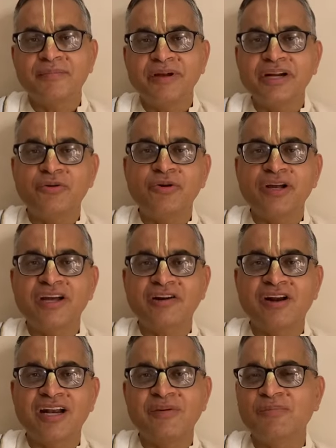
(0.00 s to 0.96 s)
me doing an
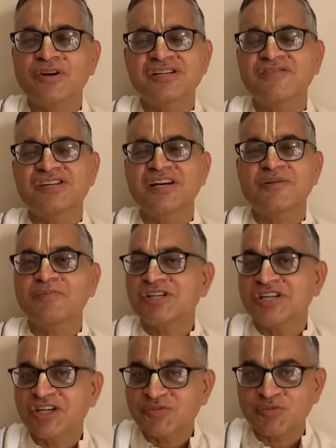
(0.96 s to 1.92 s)
online because I was not
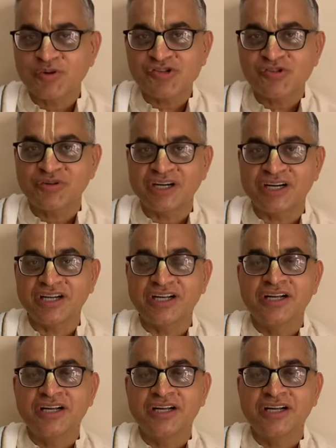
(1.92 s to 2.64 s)
much exposed to it.